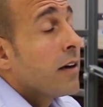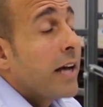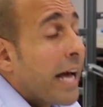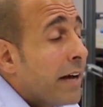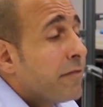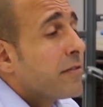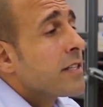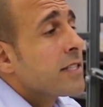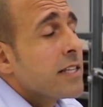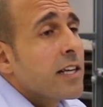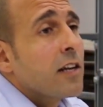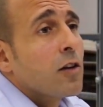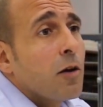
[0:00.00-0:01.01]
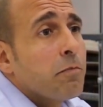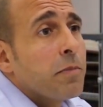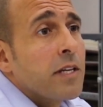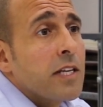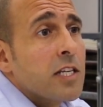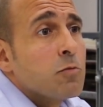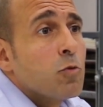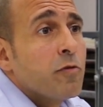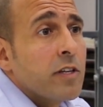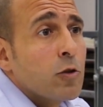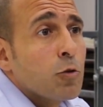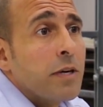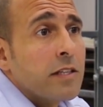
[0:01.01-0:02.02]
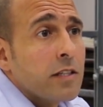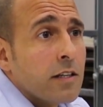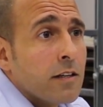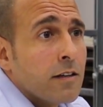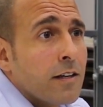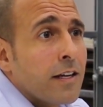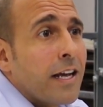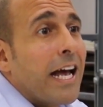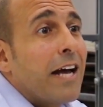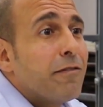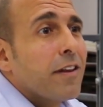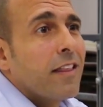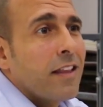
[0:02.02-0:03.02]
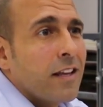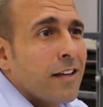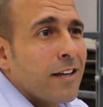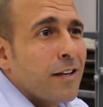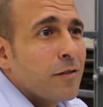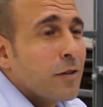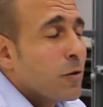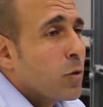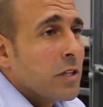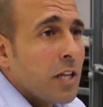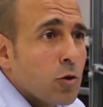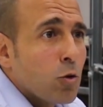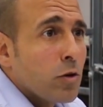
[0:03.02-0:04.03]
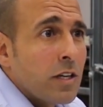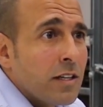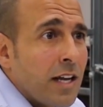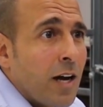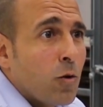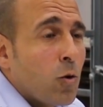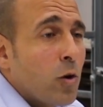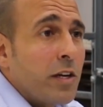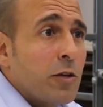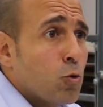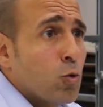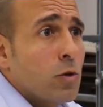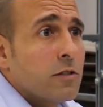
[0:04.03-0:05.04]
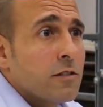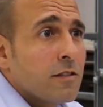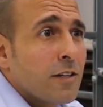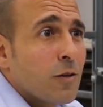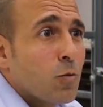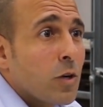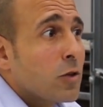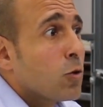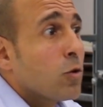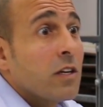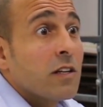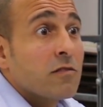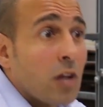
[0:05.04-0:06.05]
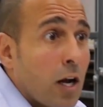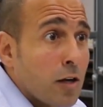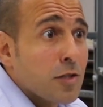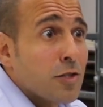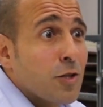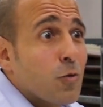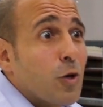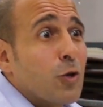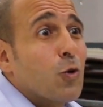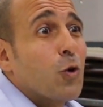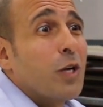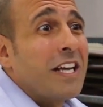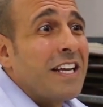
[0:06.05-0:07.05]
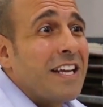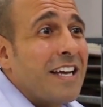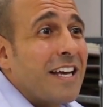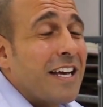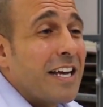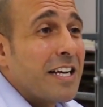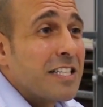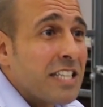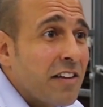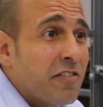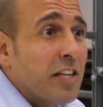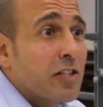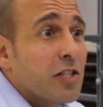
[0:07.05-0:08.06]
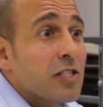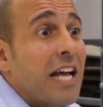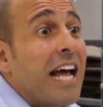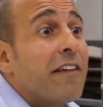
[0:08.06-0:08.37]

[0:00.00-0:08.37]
Every single company is moving to battery. Everything. Now, we're not talking now only tools. We're talking trucks. We're talking excavators.